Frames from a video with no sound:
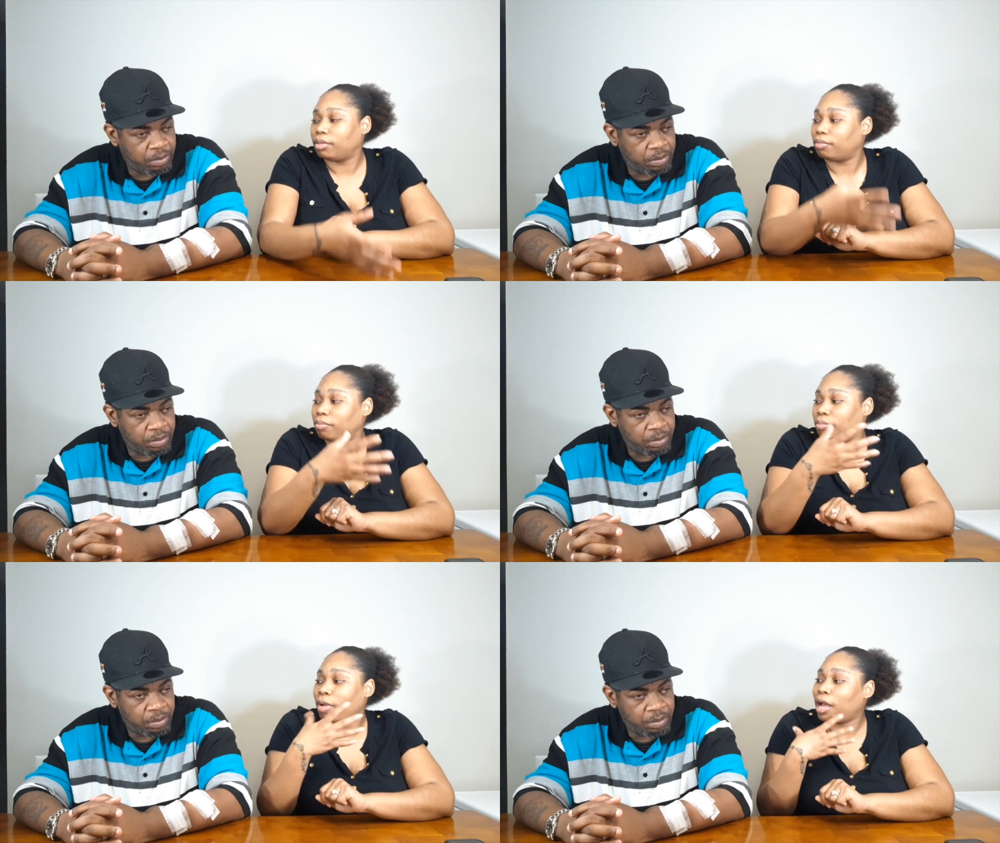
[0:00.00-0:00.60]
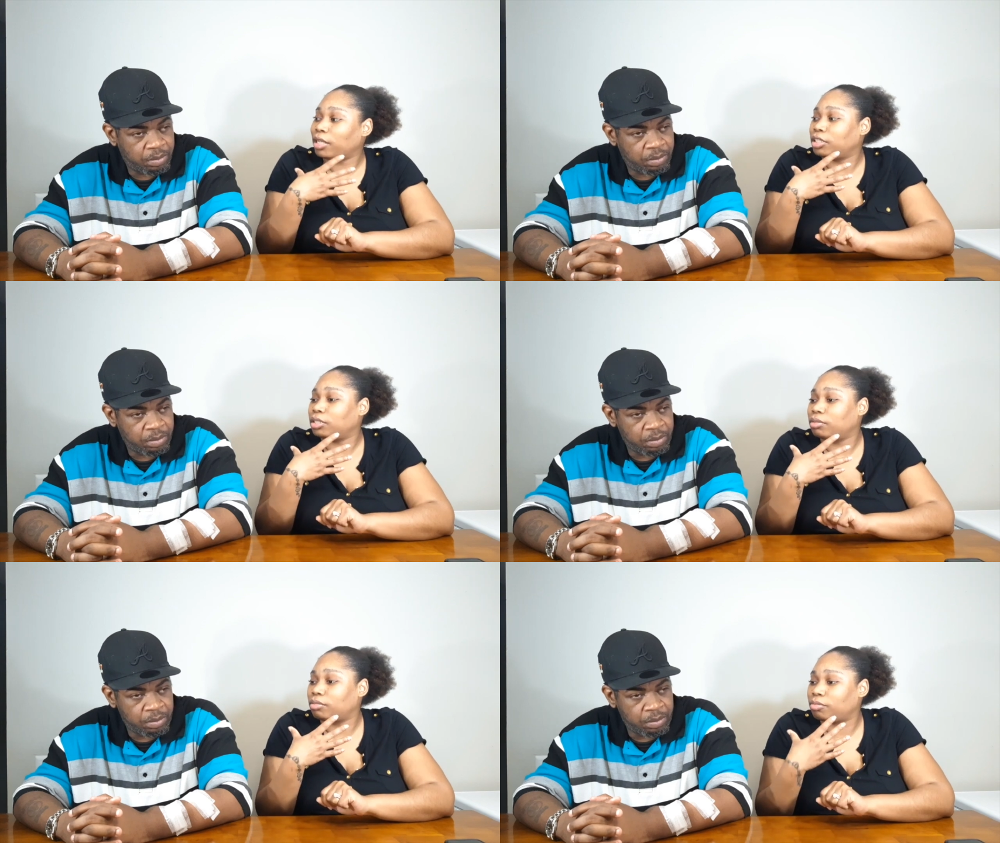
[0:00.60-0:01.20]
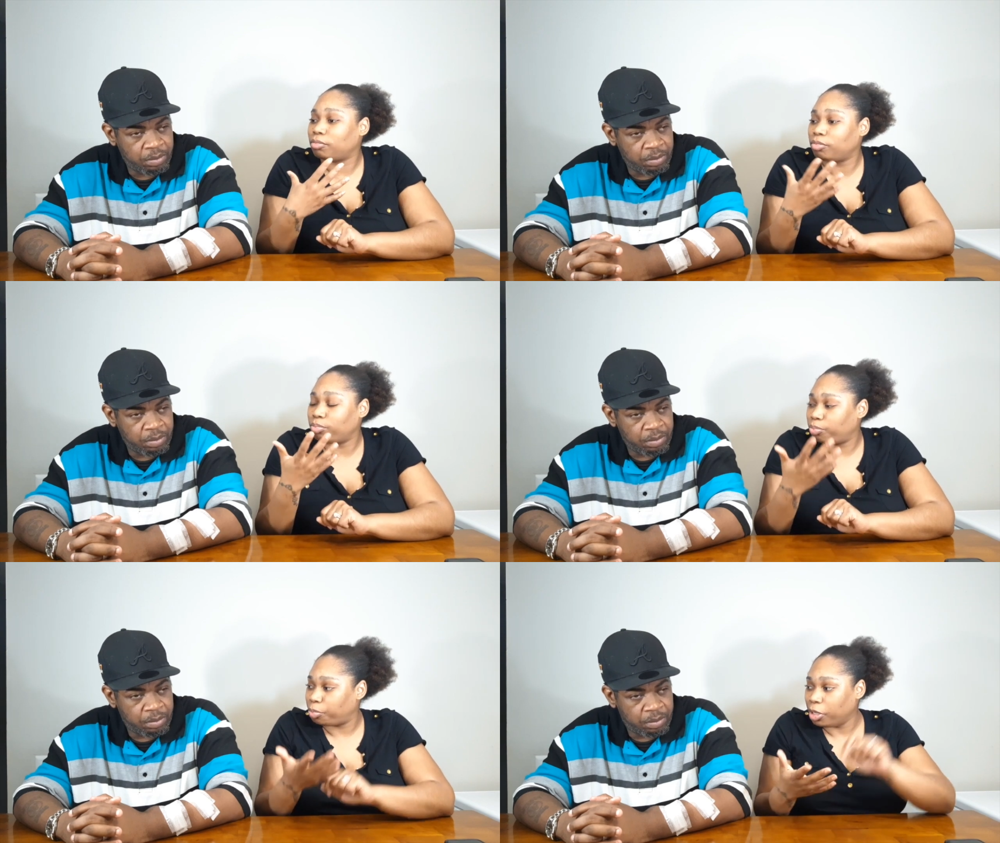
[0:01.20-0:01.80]
Speaker 1: my
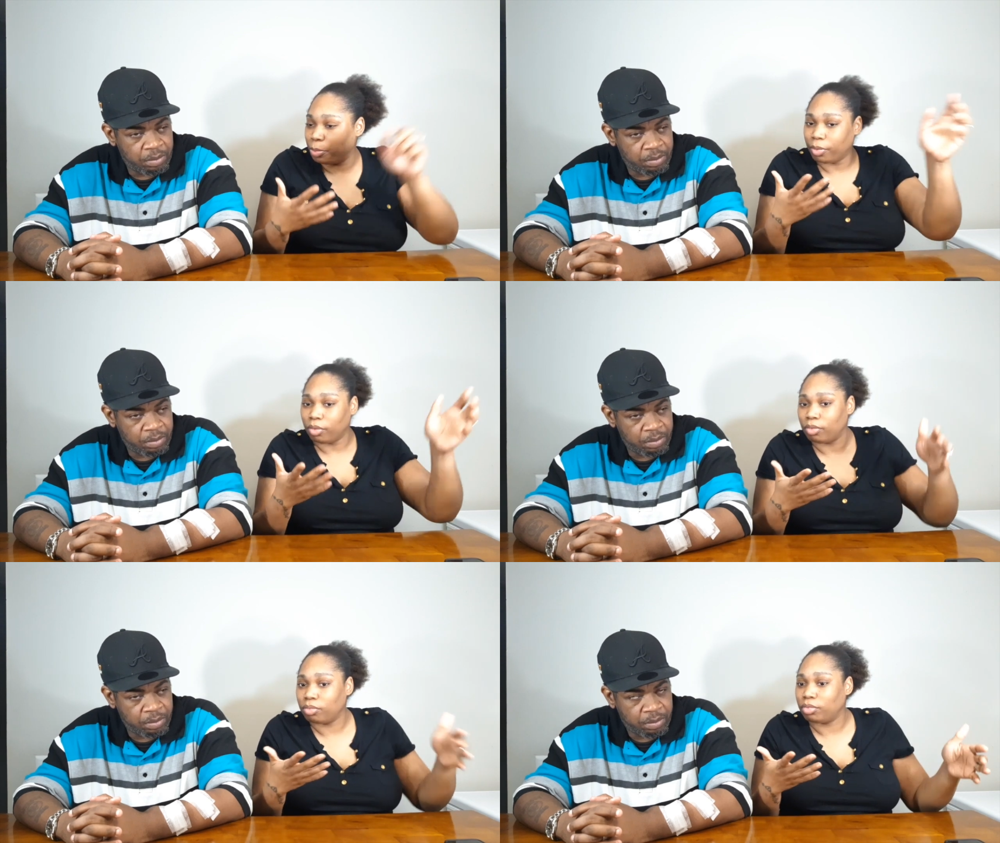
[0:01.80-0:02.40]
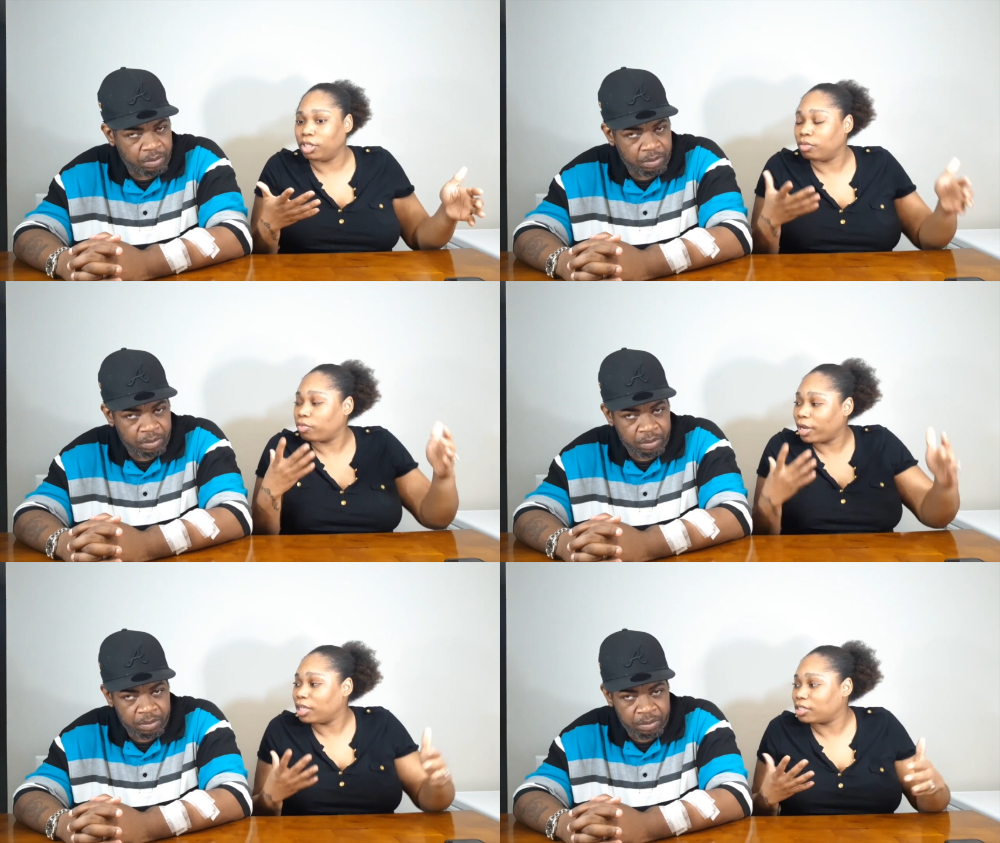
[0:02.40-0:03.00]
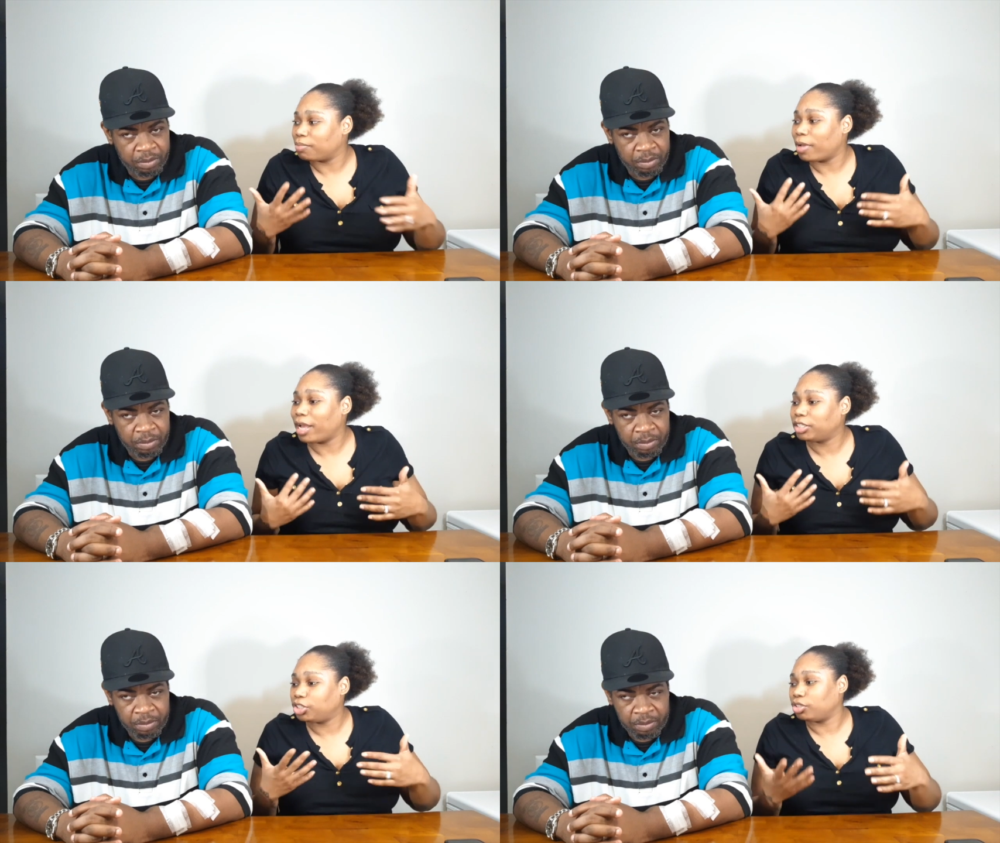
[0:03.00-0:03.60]
people didn't raise my
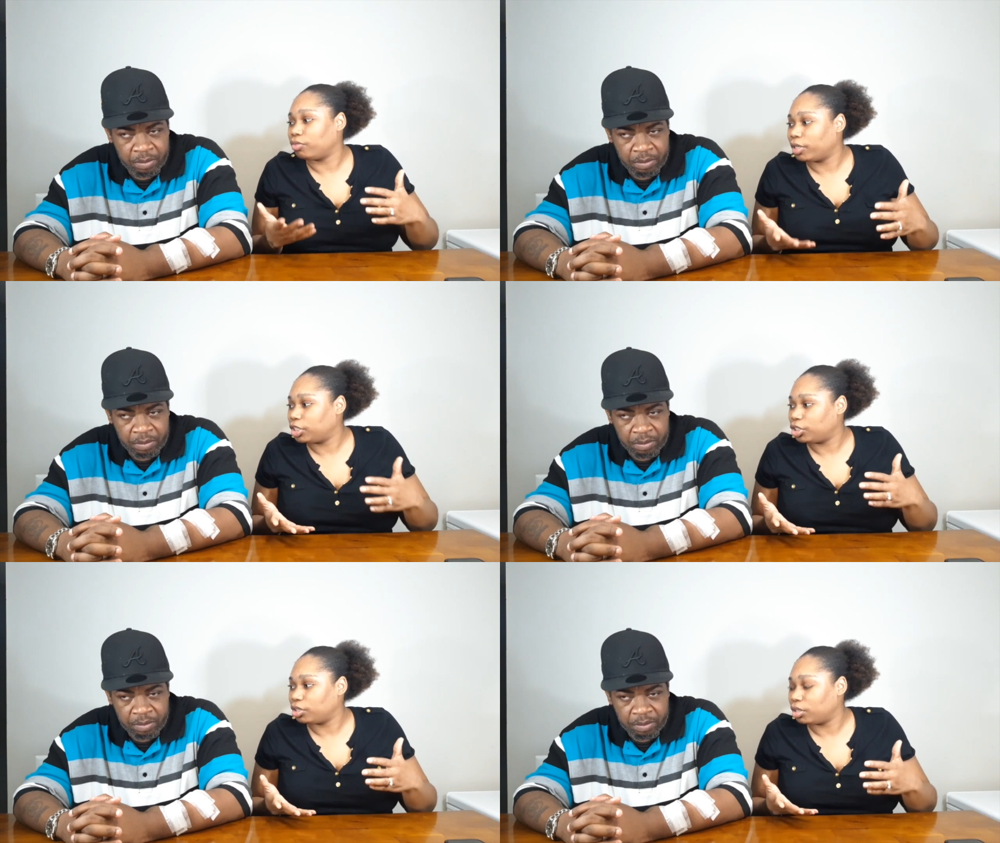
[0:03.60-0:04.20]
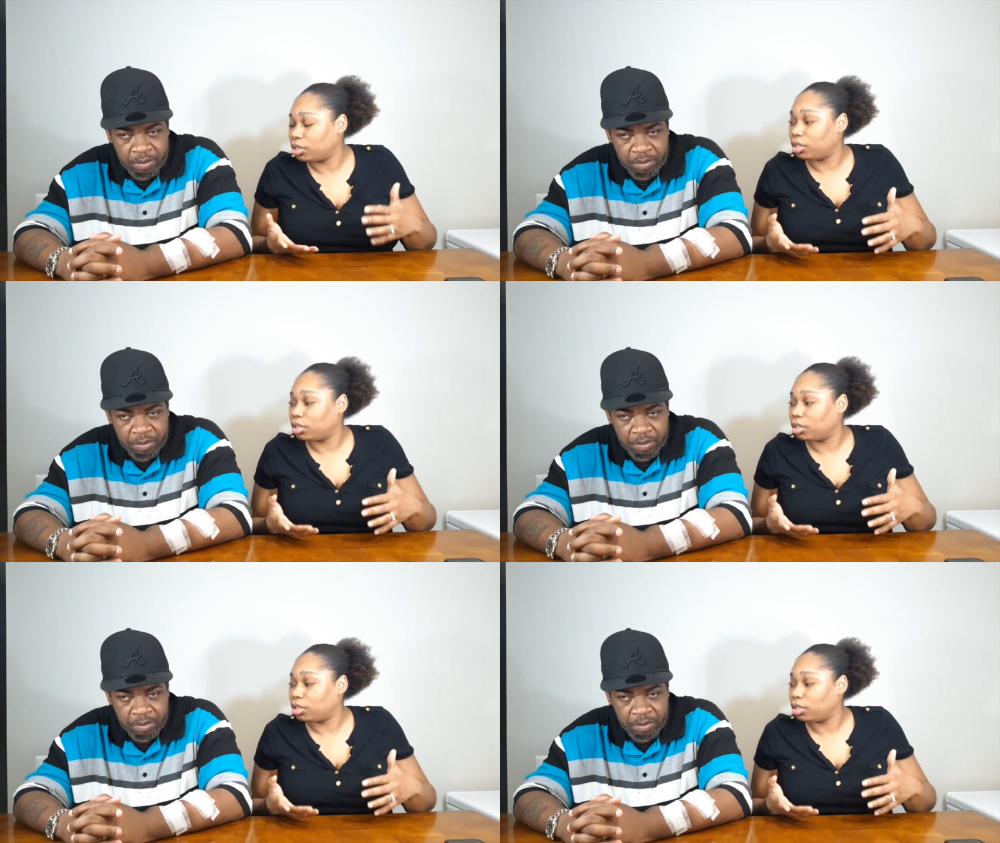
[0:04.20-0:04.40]
generation